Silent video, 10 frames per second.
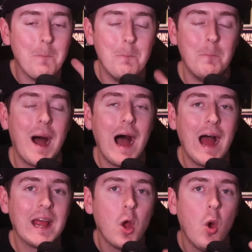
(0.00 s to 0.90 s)

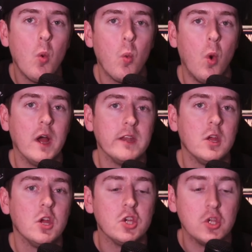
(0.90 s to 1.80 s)
Buy what
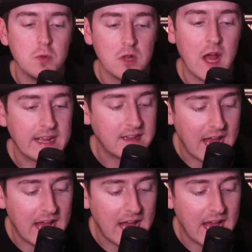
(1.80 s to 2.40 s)
you like.